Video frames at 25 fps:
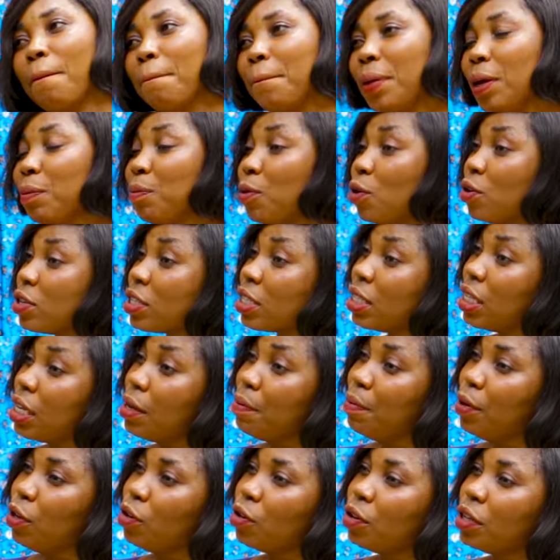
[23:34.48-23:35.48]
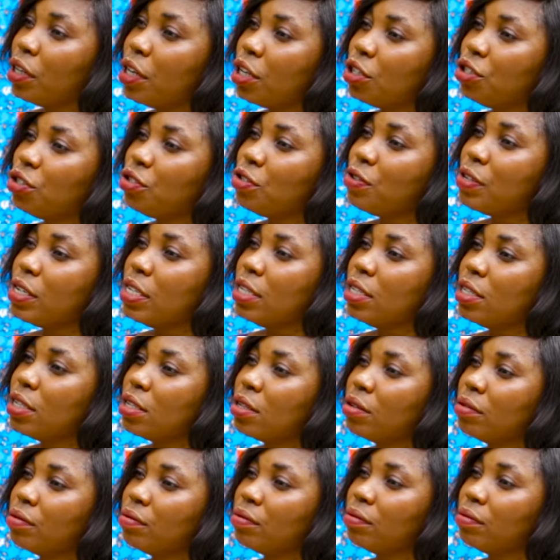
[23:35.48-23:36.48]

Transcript: People sleeping on the street.